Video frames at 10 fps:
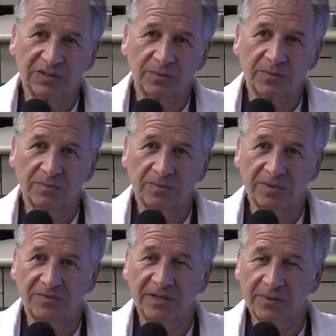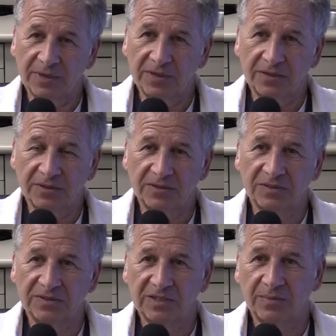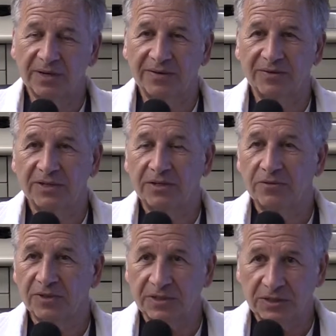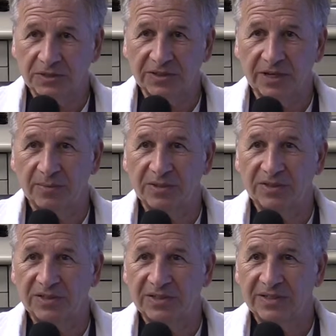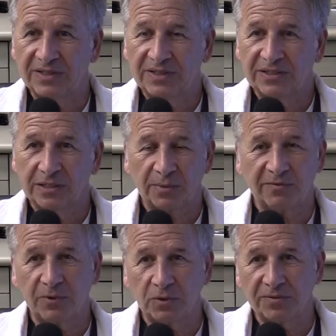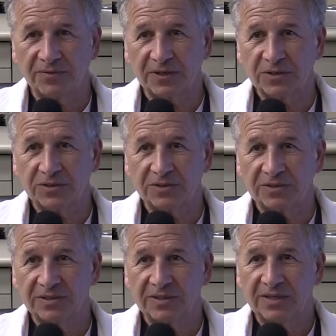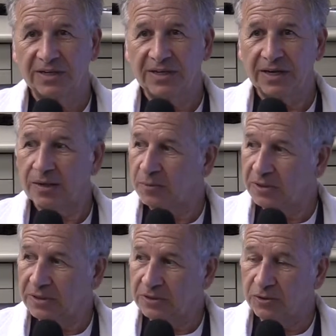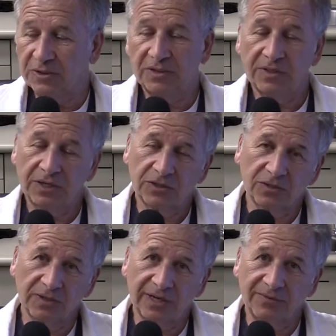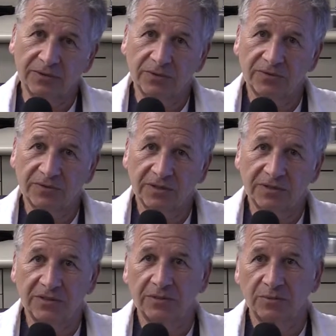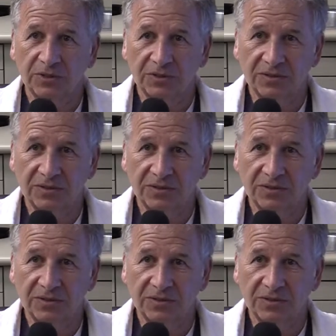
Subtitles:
Some of them have diabetic ulcers, some have radiation damage, some have bone infections, and we treat the occasional diver who's got decompression